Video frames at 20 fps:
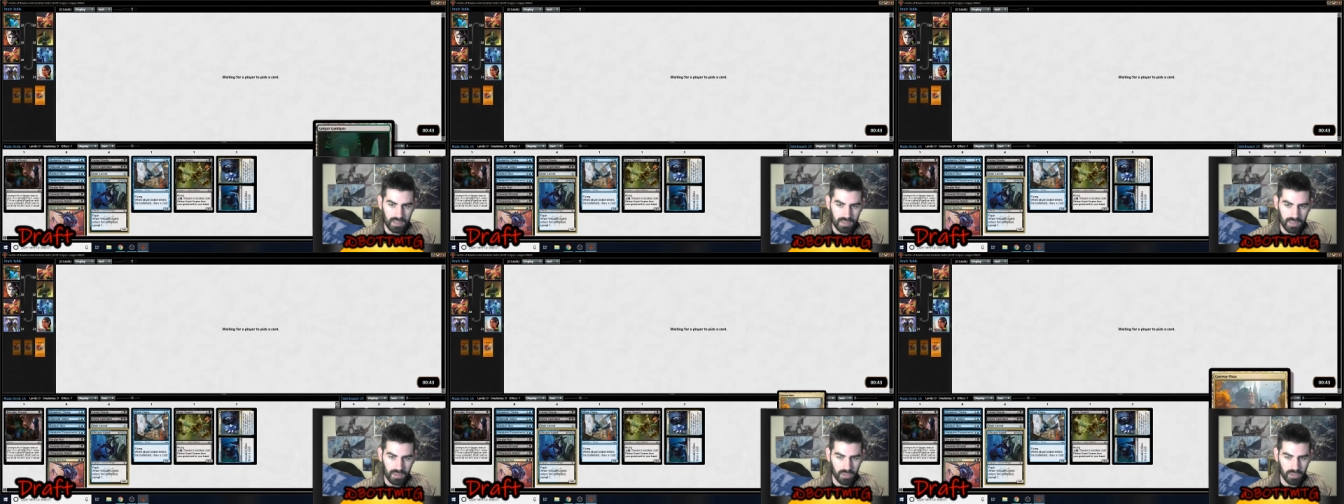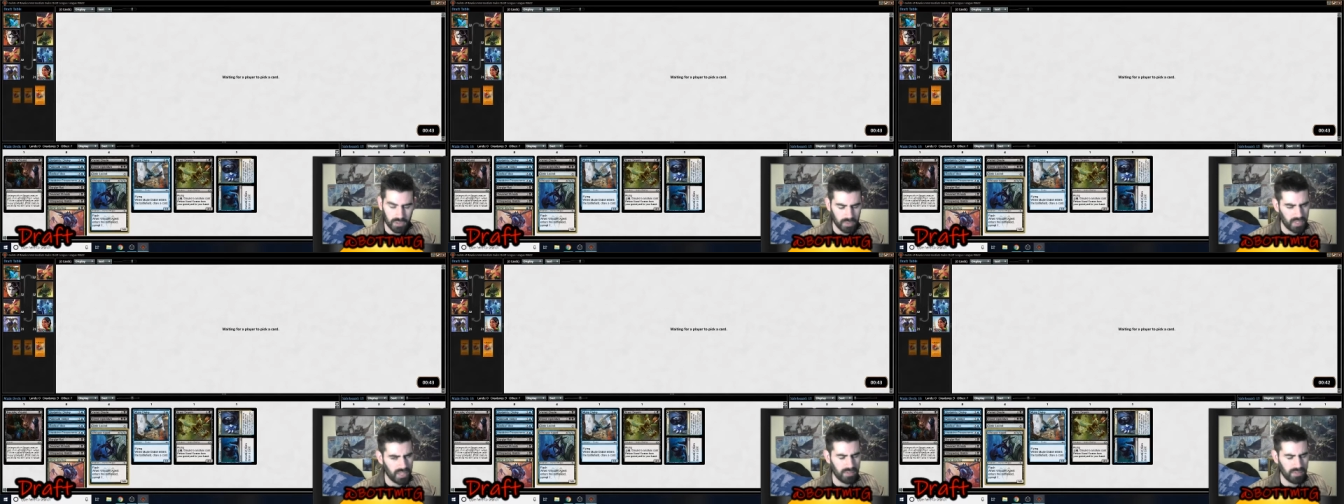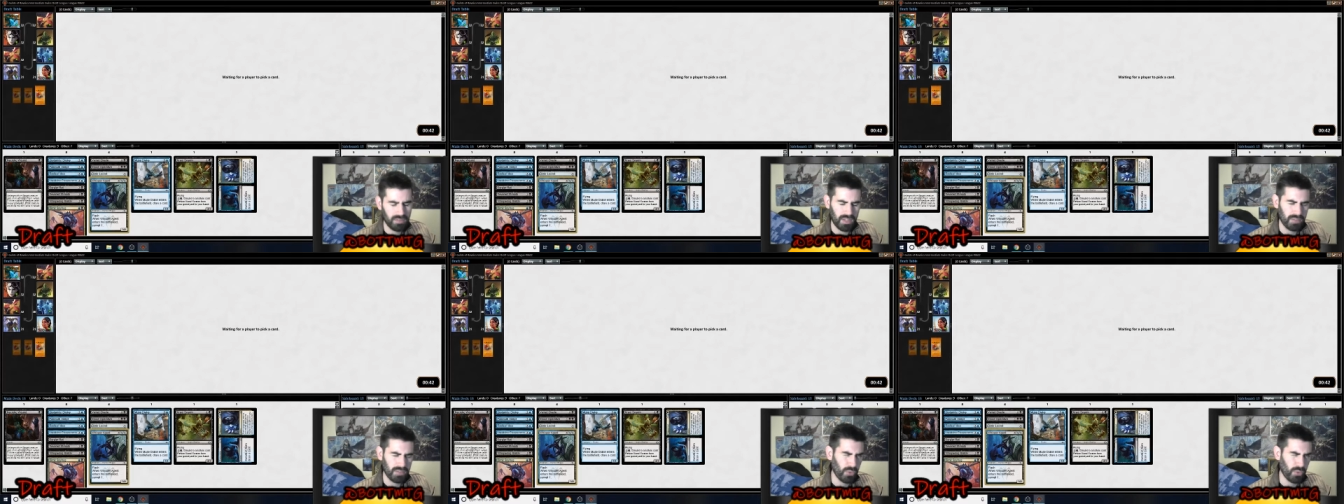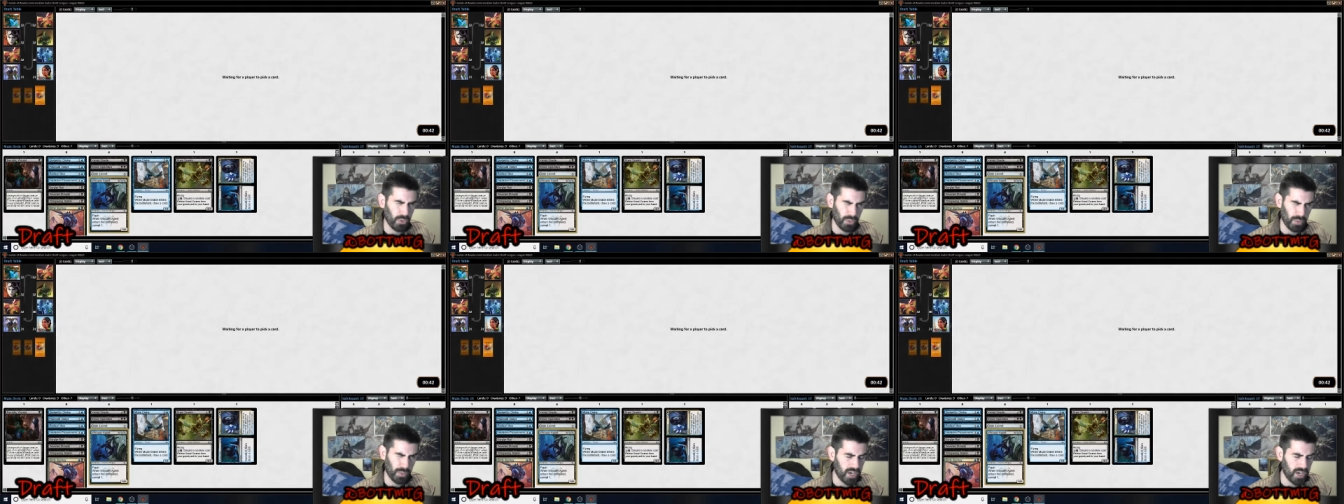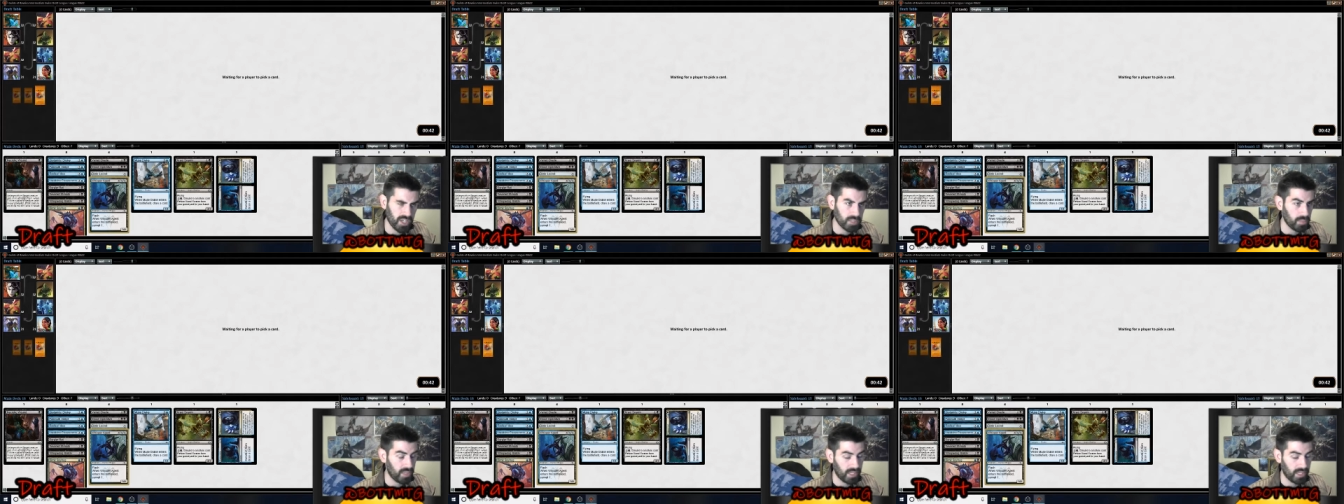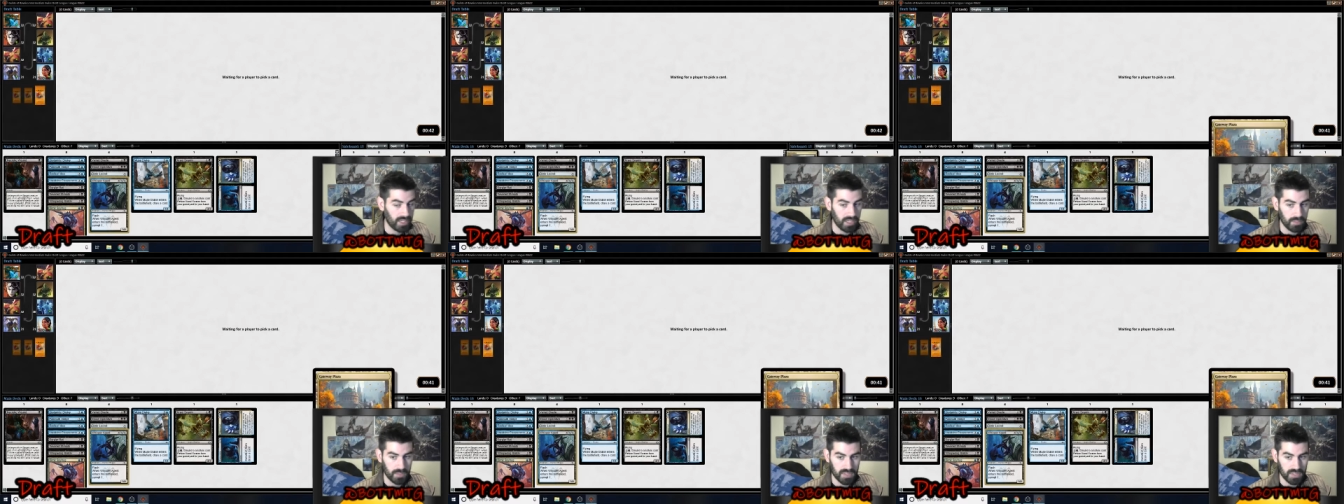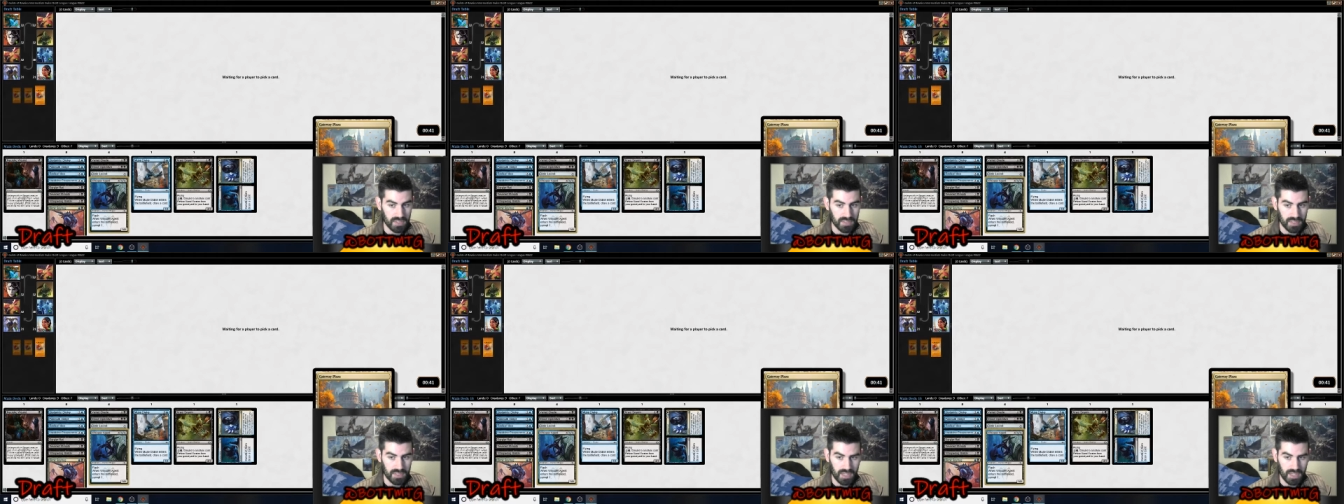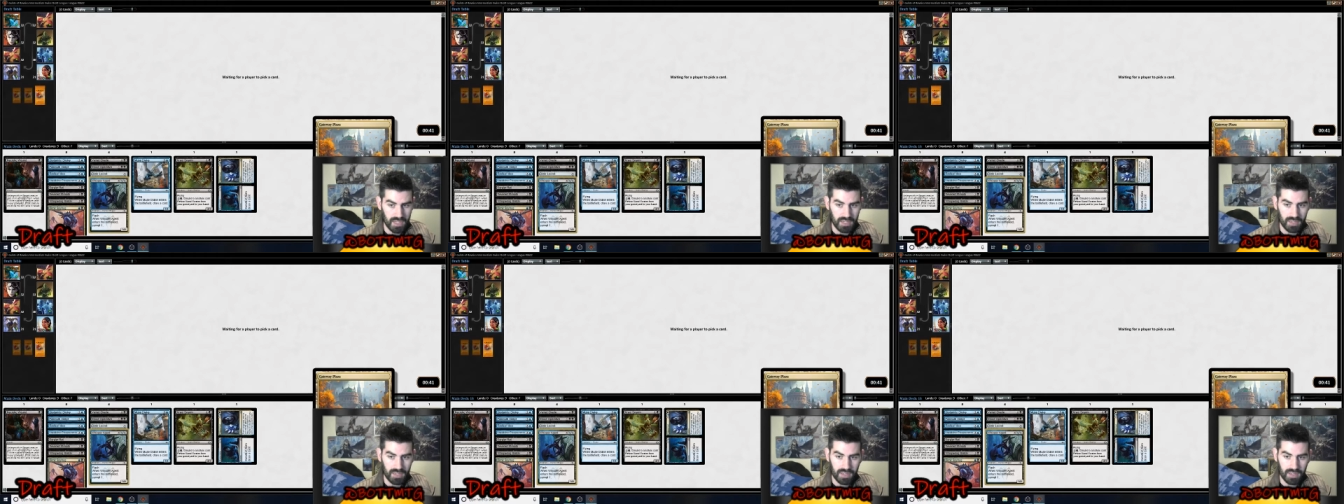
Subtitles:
Also, it had like 4 of the rares, but that card was insane.